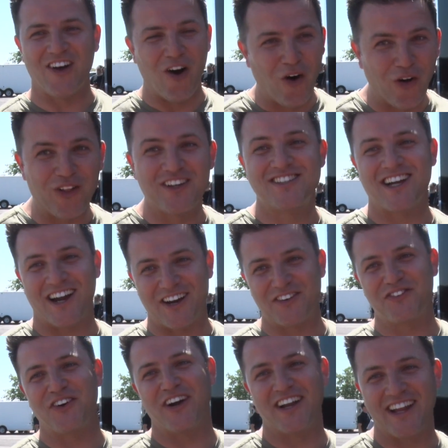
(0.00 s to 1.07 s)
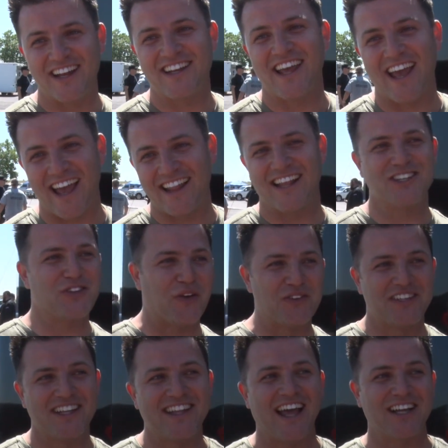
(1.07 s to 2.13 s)
The whole entire front end, yeah. And that's why we
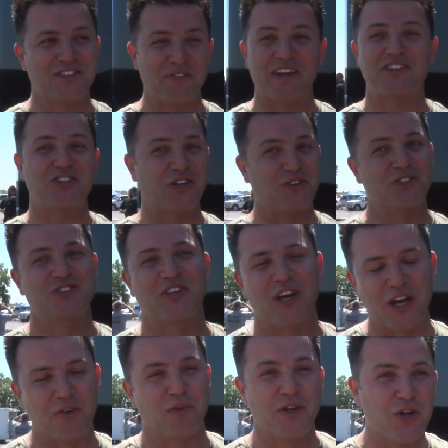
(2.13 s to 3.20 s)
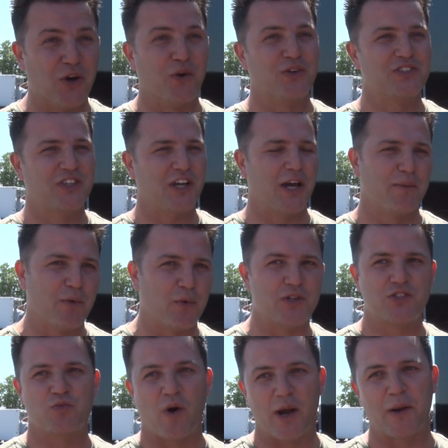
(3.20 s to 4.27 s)
did that, to make sure it was good. We knew it was good, but we
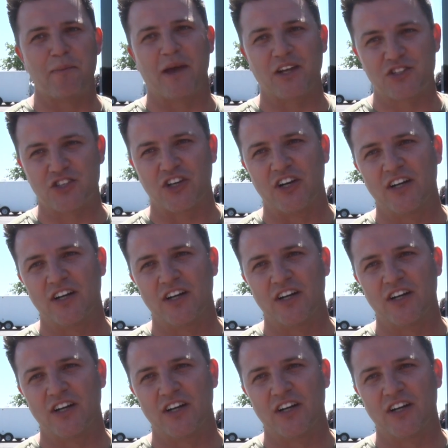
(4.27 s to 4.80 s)
just wanted to make sure.